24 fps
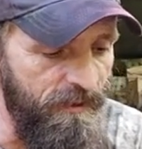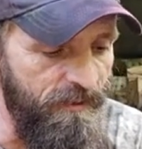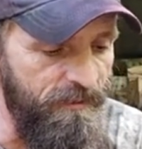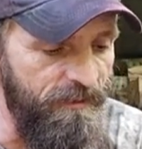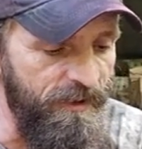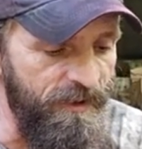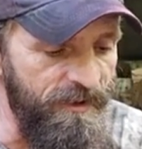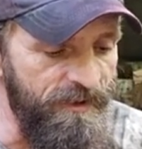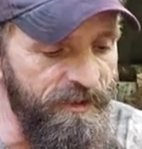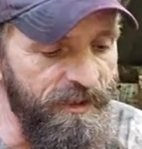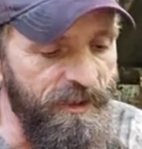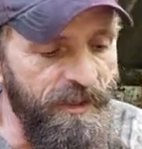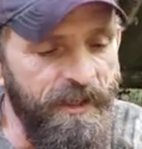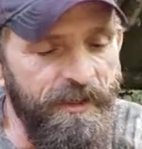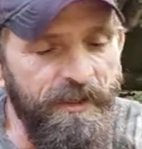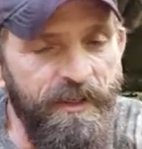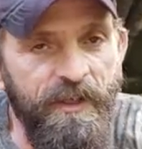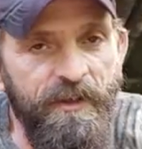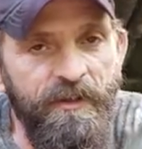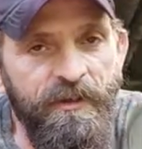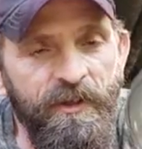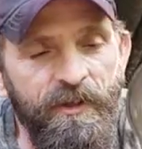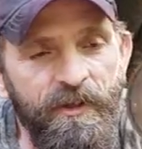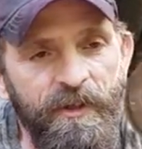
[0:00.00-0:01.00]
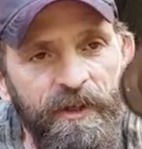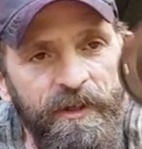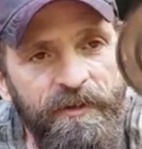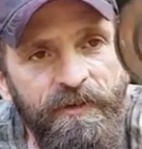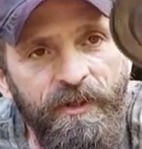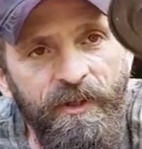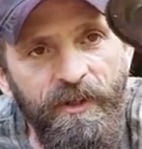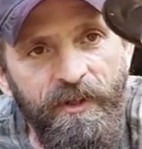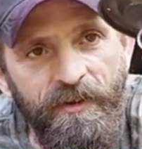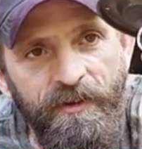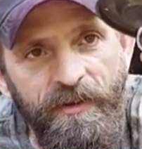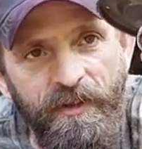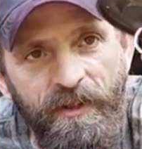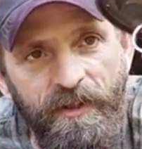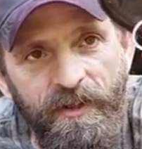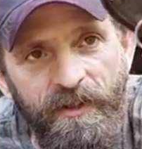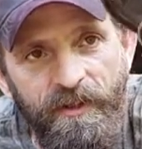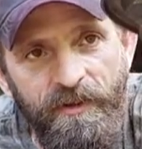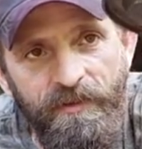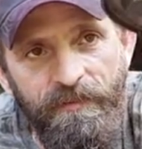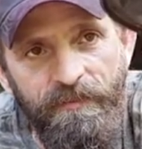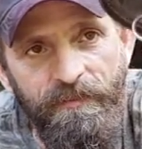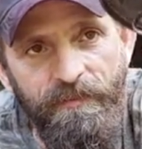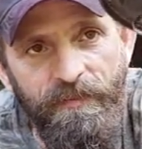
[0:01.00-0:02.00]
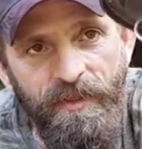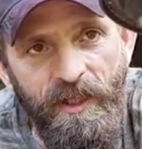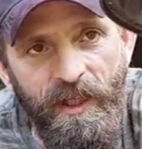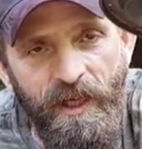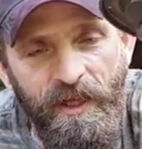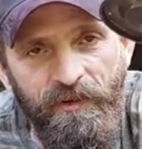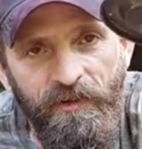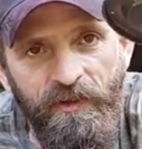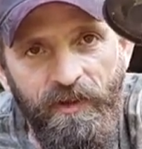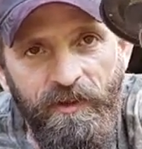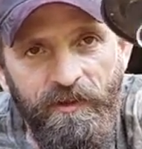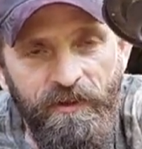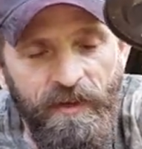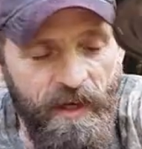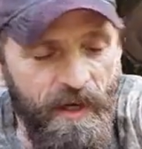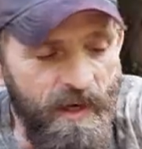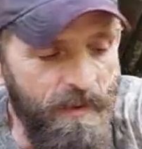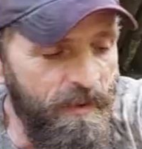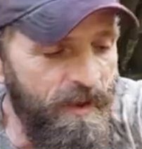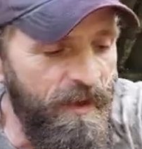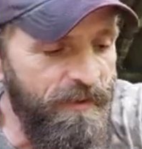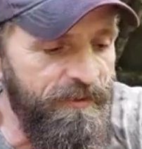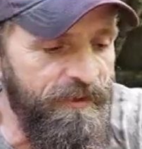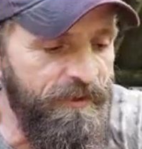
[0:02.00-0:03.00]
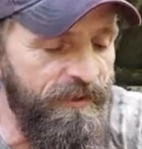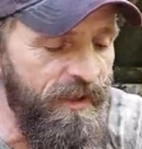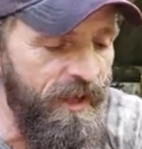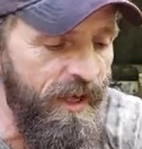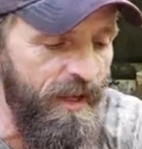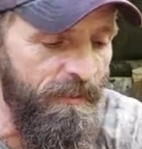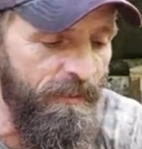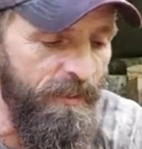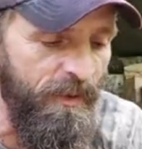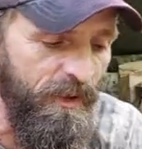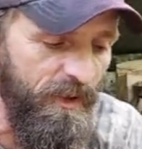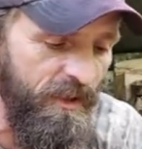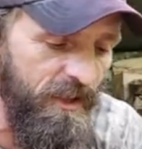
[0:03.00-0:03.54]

First thing I did to it, I took the plastic tab off the top and put a